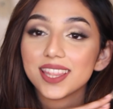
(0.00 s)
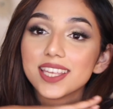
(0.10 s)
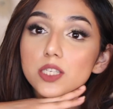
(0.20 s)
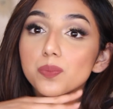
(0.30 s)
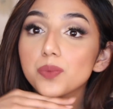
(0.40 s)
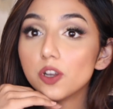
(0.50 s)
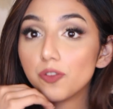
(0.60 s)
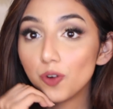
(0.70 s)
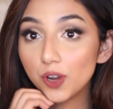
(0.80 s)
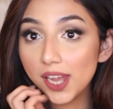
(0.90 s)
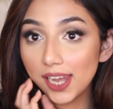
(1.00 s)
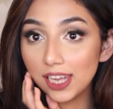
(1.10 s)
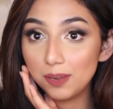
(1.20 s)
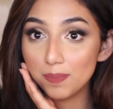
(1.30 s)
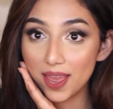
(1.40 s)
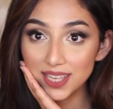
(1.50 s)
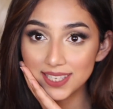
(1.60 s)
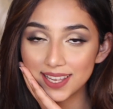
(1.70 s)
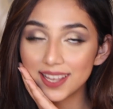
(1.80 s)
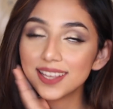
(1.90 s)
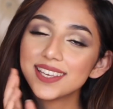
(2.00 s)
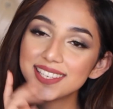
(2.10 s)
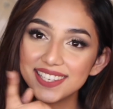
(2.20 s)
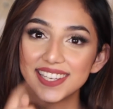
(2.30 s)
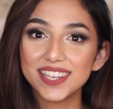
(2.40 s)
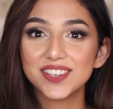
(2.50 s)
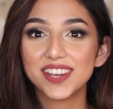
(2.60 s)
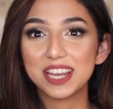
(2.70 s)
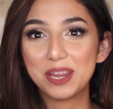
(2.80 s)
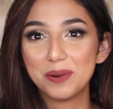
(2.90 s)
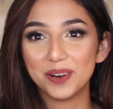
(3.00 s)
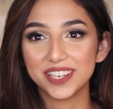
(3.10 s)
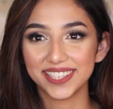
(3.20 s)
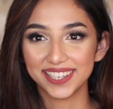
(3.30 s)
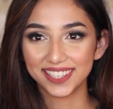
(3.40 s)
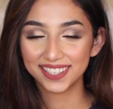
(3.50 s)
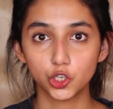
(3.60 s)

this beautiful cakey mess, stay tuned and keep watching.